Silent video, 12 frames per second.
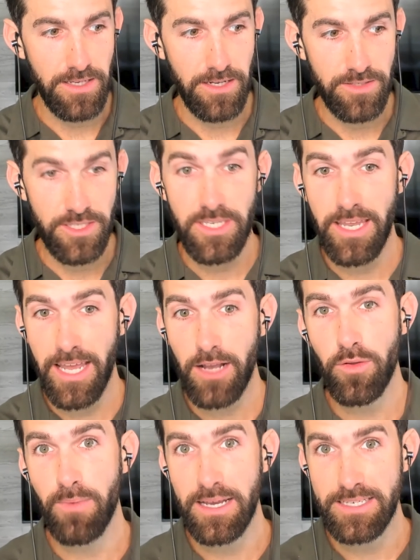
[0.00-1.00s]
just connect
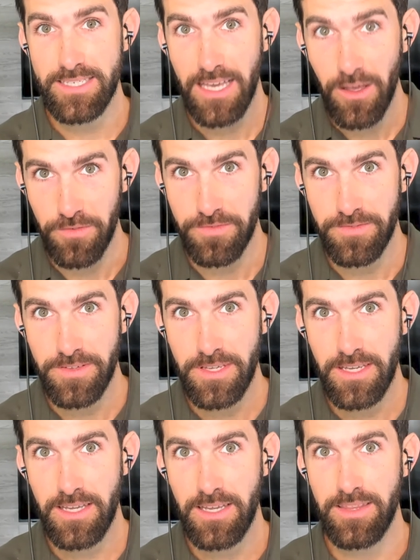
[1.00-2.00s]
with myself.
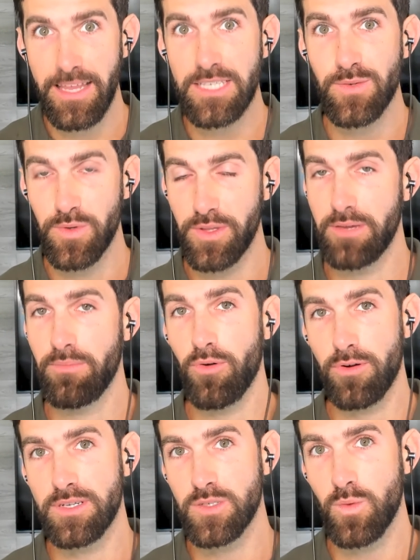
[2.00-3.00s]
That's really
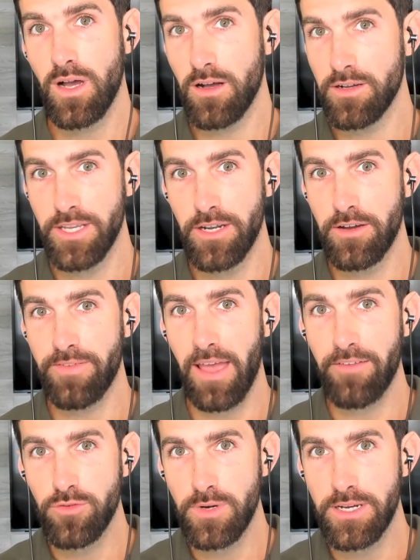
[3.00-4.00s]
important as well. If
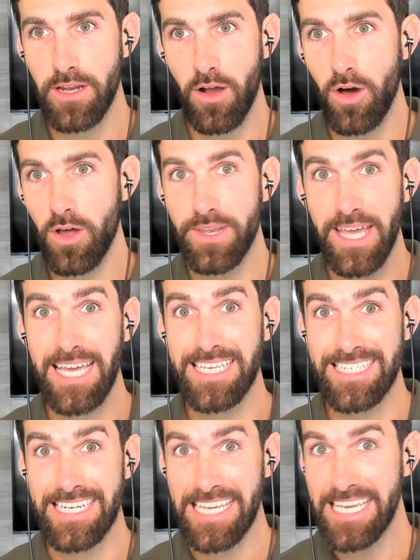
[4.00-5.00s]
everyone all day is
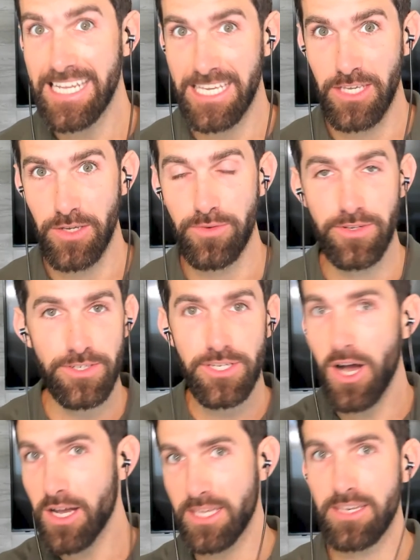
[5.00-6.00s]
needing you, and you're
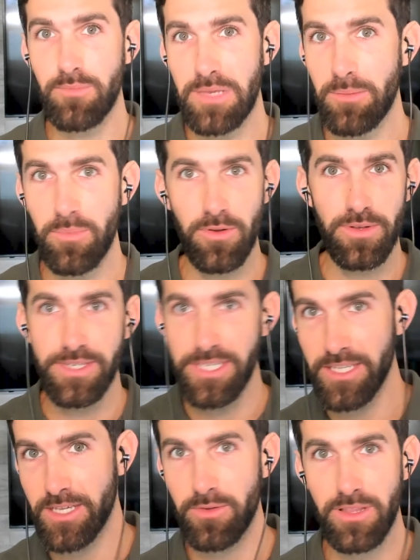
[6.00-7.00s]
talking to people and
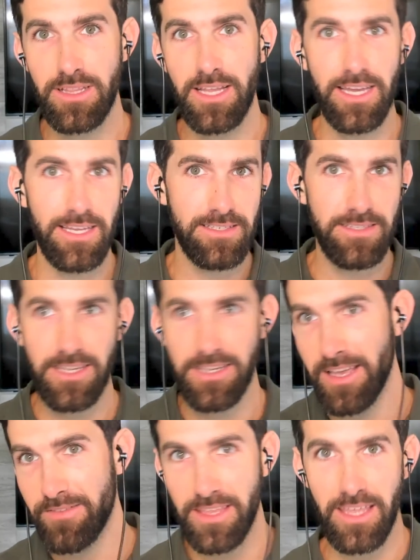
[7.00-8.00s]
dealing with clients, and then you
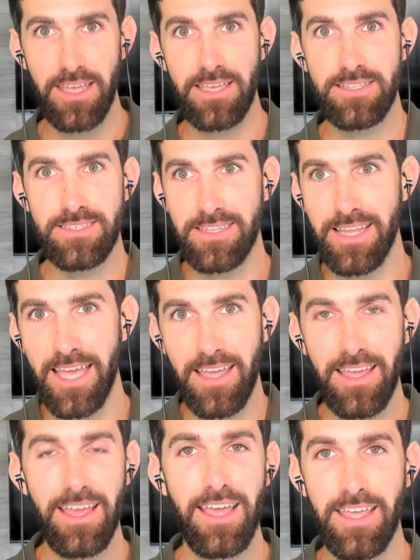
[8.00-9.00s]
have the kids, and
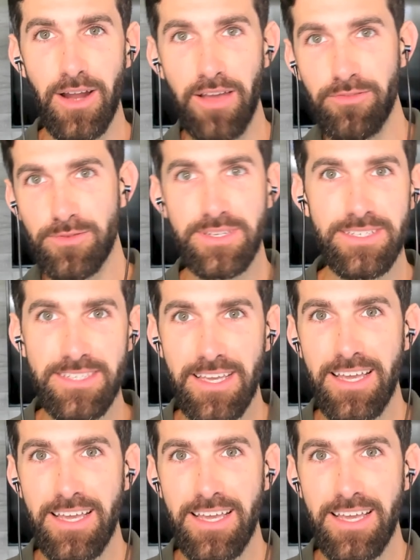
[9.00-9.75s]
everyone's,